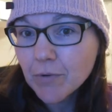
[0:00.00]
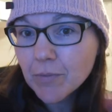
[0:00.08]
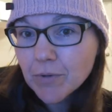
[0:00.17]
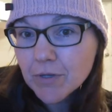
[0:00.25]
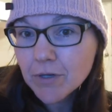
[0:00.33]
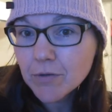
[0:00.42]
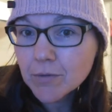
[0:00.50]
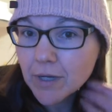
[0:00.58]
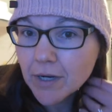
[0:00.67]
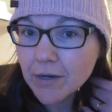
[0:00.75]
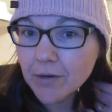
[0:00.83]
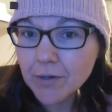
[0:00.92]
We put out
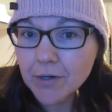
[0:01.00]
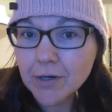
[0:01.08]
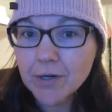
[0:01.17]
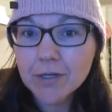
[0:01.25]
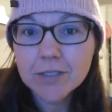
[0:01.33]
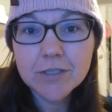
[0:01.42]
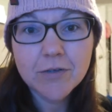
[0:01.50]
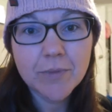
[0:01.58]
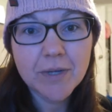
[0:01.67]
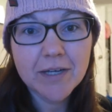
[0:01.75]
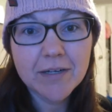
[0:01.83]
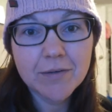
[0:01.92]
our
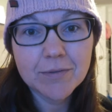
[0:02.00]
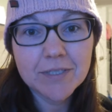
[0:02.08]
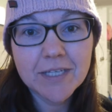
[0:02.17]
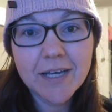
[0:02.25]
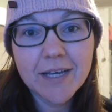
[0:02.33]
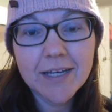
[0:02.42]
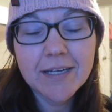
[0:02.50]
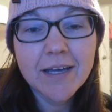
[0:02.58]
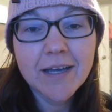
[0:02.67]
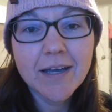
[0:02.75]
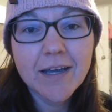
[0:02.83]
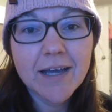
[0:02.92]
snowman outside
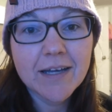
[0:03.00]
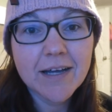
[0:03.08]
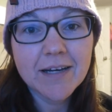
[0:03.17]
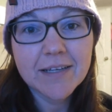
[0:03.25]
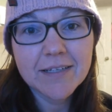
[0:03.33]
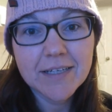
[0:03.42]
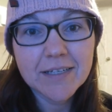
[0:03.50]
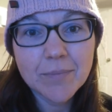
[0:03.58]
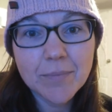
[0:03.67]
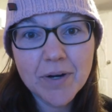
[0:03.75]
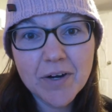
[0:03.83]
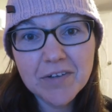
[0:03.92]
and kind of
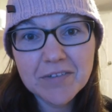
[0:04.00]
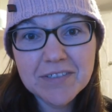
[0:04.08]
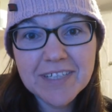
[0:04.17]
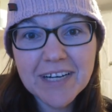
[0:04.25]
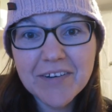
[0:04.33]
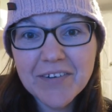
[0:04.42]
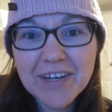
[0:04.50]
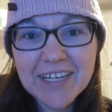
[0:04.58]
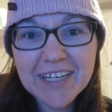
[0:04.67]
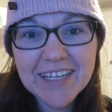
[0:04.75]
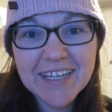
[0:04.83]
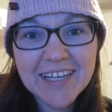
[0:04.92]
did part
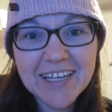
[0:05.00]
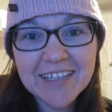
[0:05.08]
decorating.